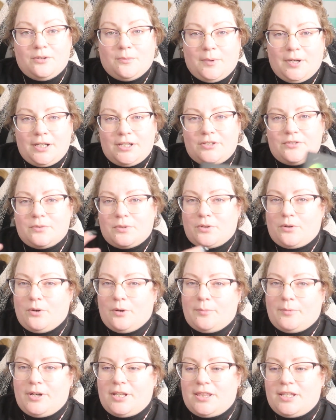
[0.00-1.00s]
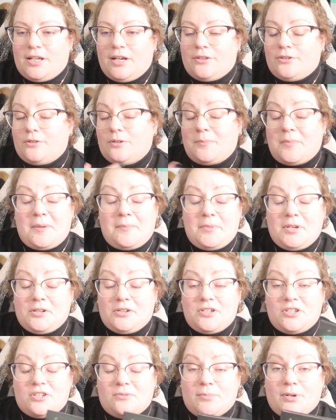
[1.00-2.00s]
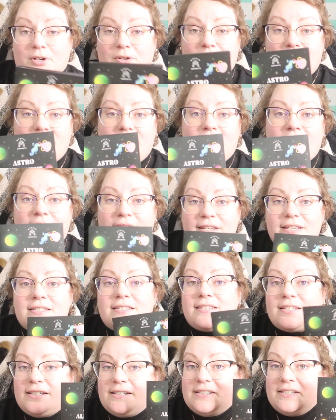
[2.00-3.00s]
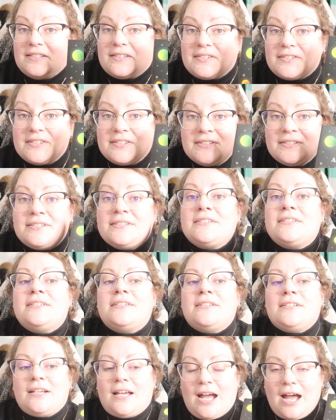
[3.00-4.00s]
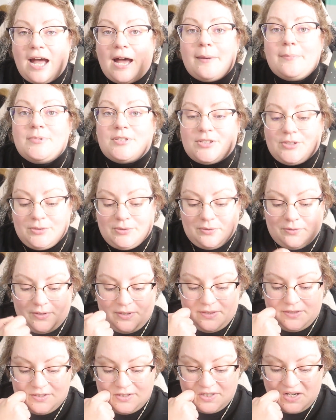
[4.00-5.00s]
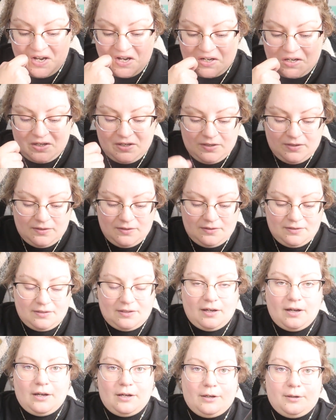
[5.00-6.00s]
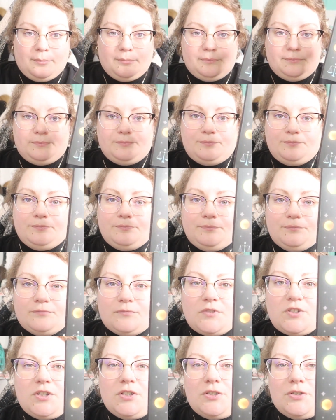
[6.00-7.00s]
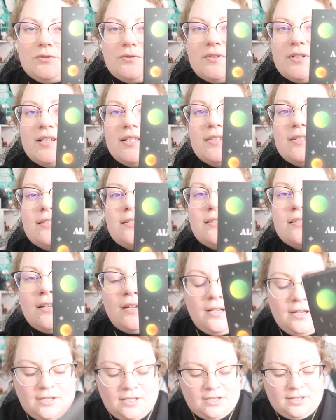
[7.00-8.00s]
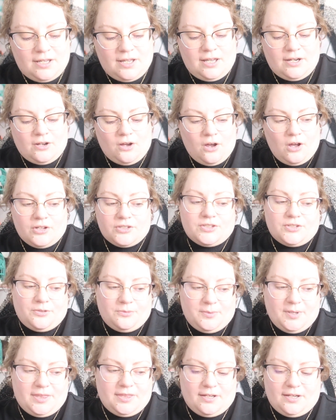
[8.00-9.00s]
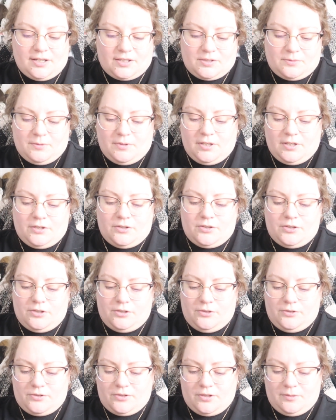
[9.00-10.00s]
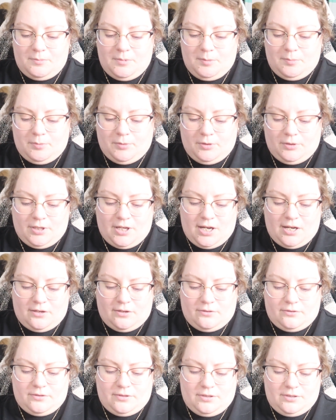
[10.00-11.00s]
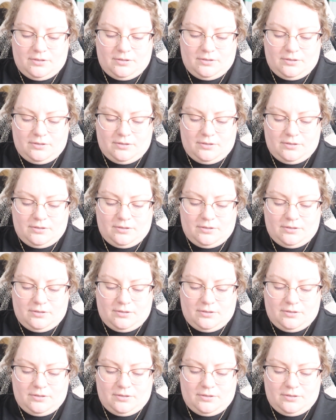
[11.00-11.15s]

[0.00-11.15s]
you're wanting to incorporate the other, or maybe you're into both, this is absolutely the deck to do this. And also with the next one that I'll show you. So let me pull out.